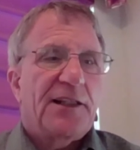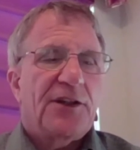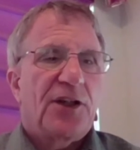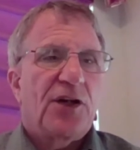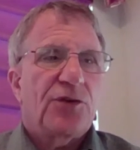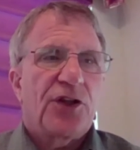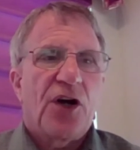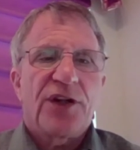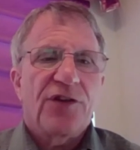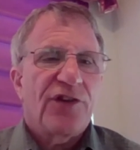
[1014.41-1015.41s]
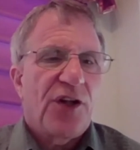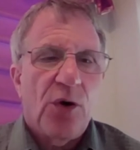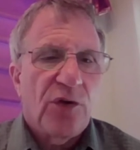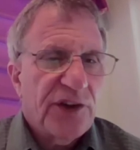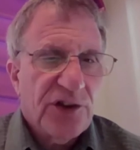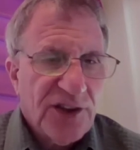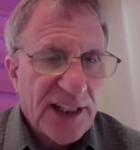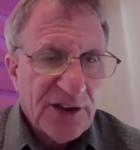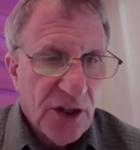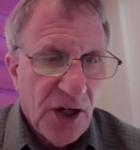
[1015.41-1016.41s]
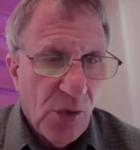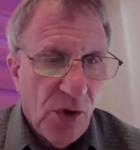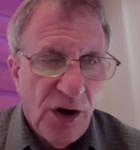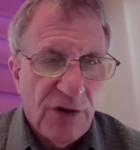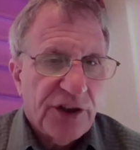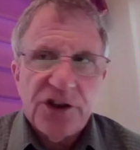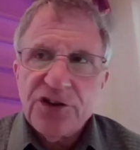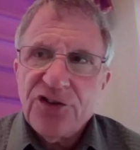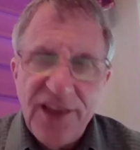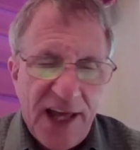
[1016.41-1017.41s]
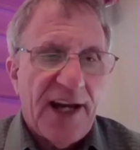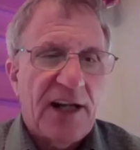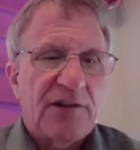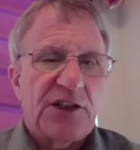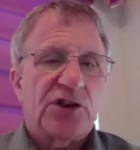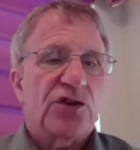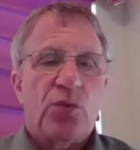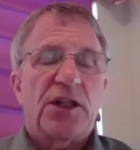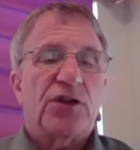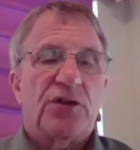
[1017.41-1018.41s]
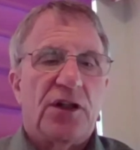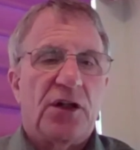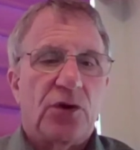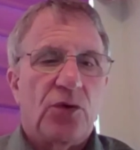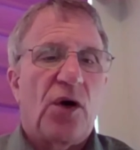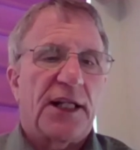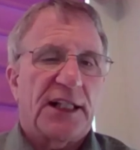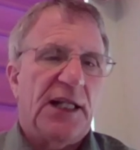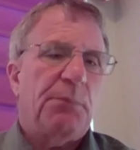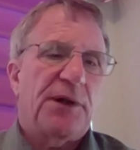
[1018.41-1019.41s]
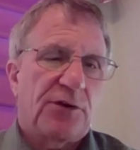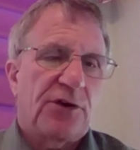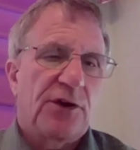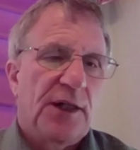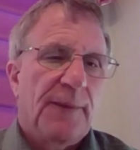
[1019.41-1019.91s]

And, you don't even know if it's set to go off. You're just there, and you just want to, you want to keep it